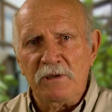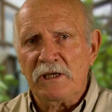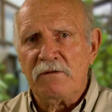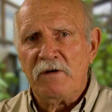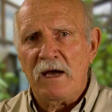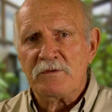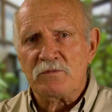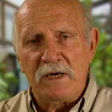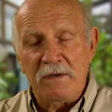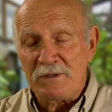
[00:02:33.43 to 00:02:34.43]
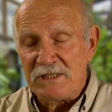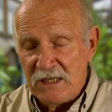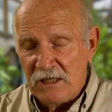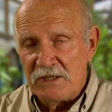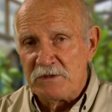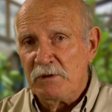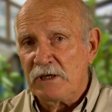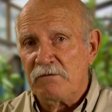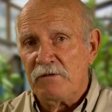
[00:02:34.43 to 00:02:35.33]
building farms, one in particular that's building